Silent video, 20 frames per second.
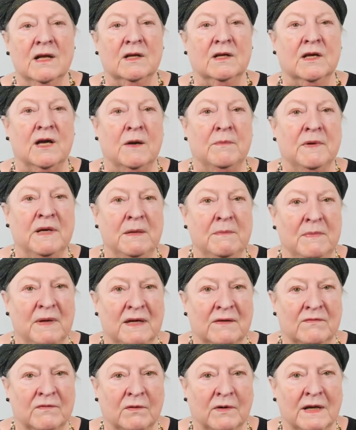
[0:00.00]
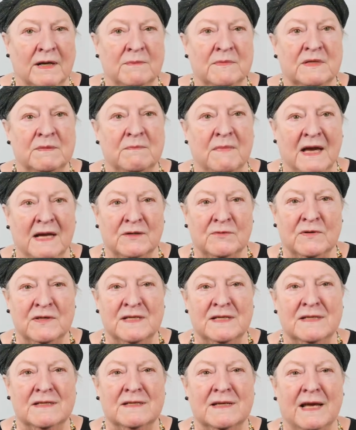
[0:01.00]
company bed frames,
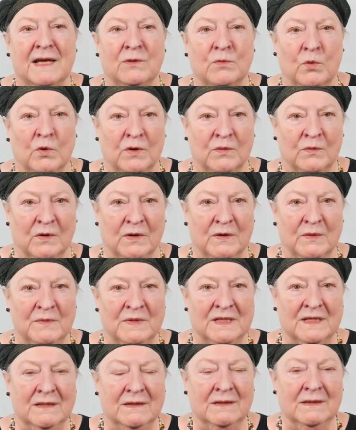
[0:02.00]
mattresses, and wardrobes.